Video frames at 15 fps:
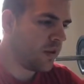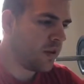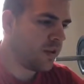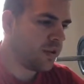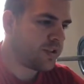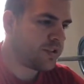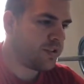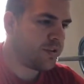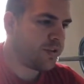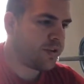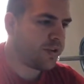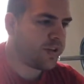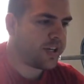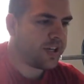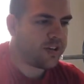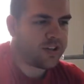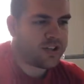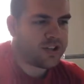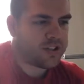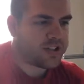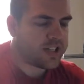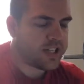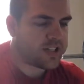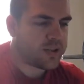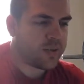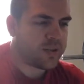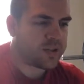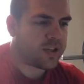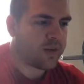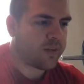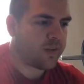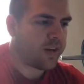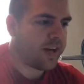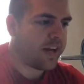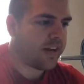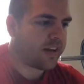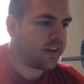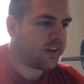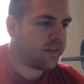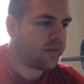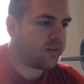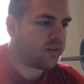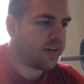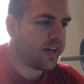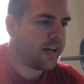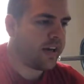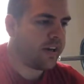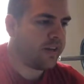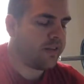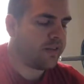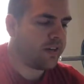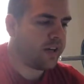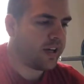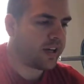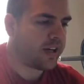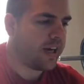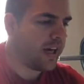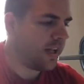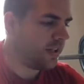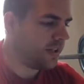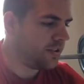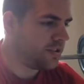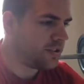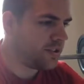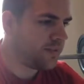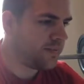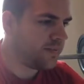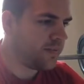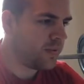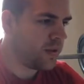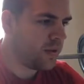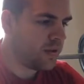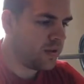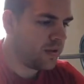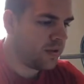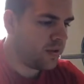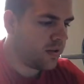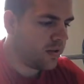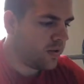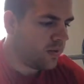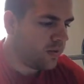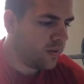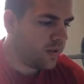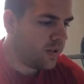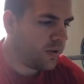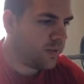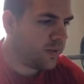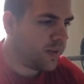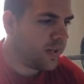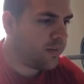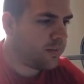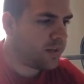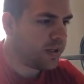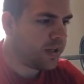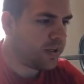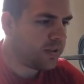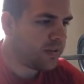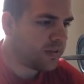let's do 30 year. Let's just say someone's coming right out of college. What year would that be?